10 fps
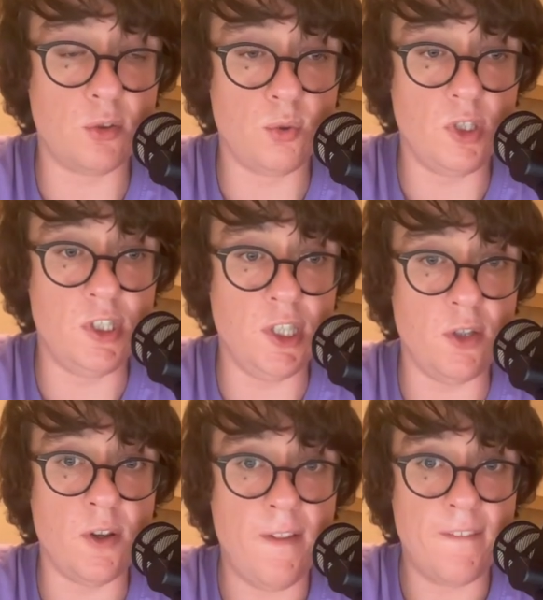And we don't
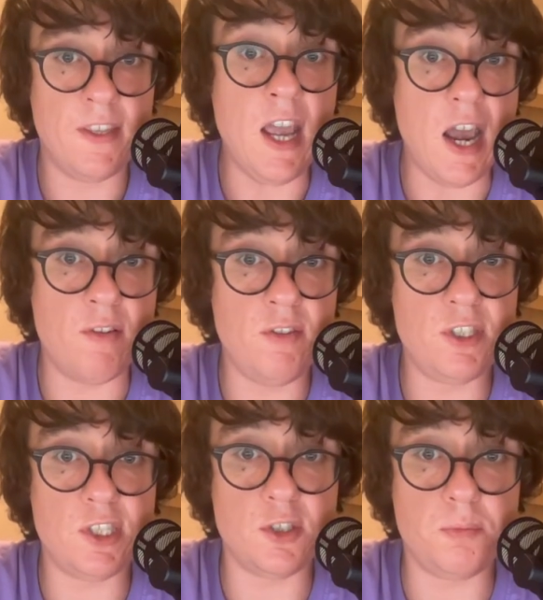just need to
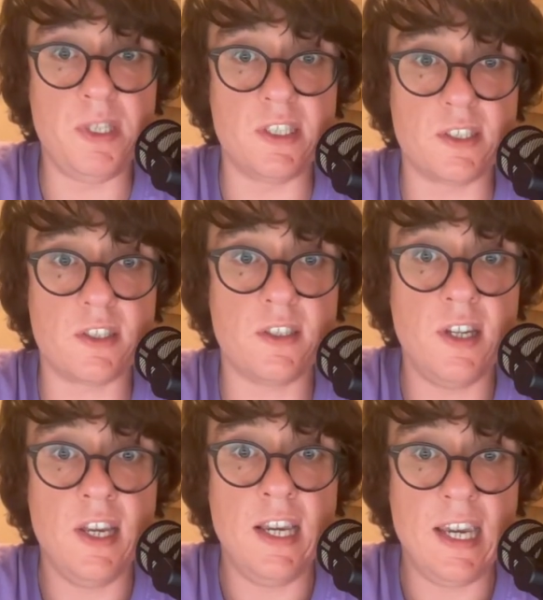insert a single
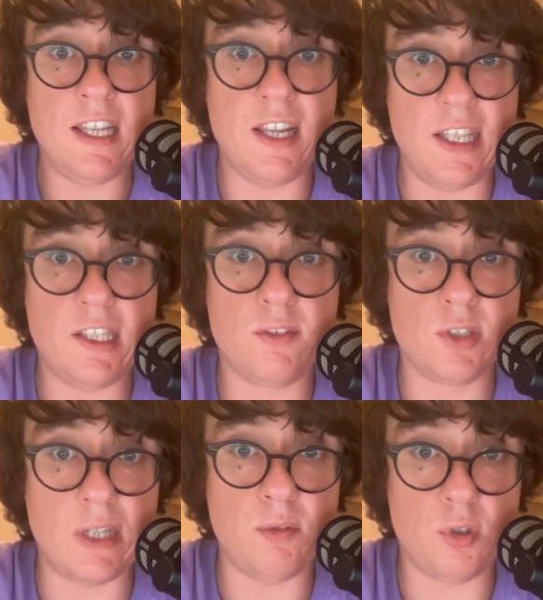idea, but
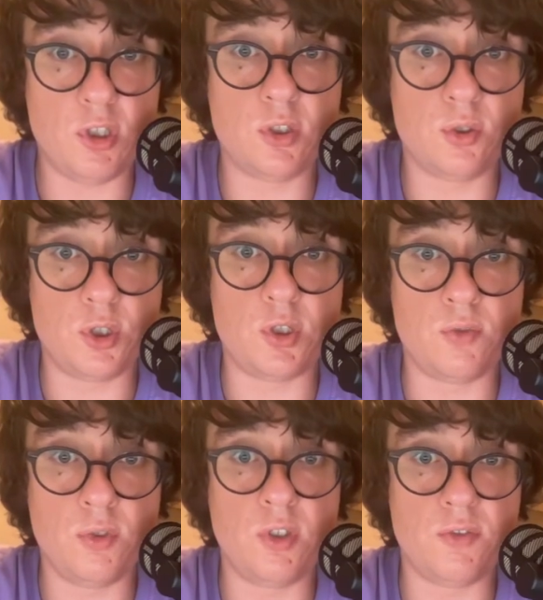output a list.
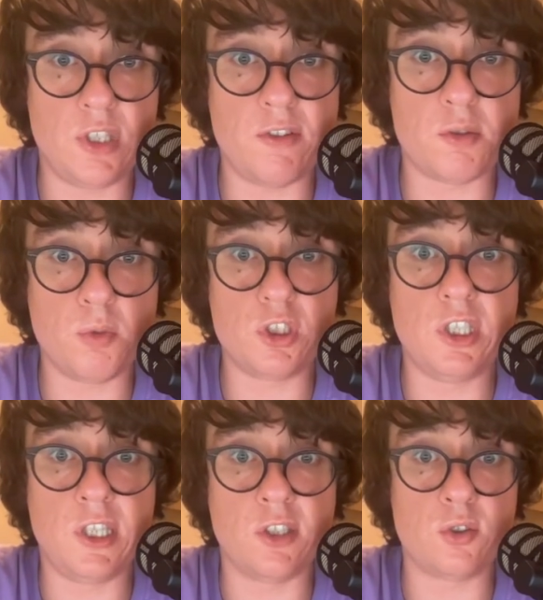And for
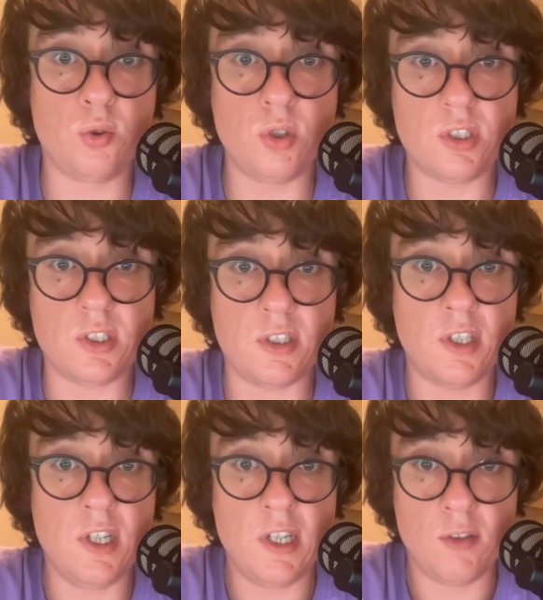this, there are
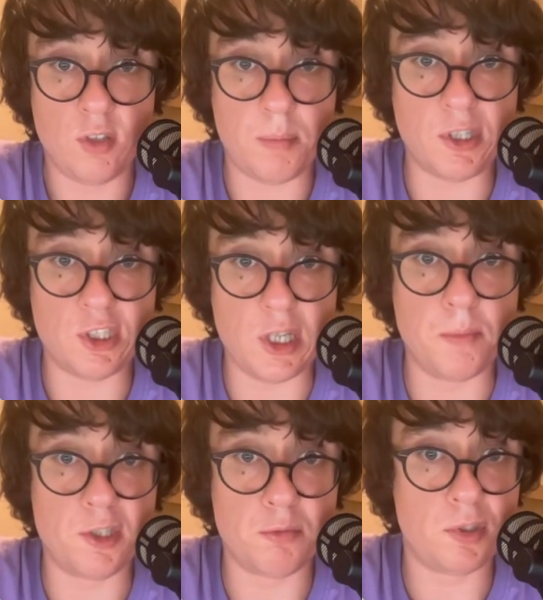also all
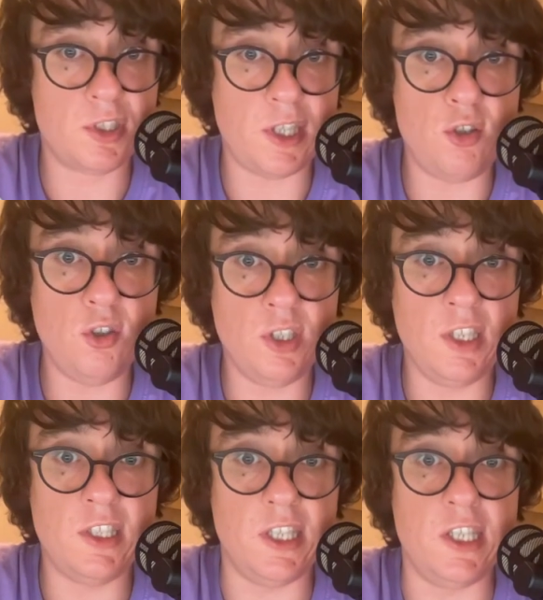possible constructs.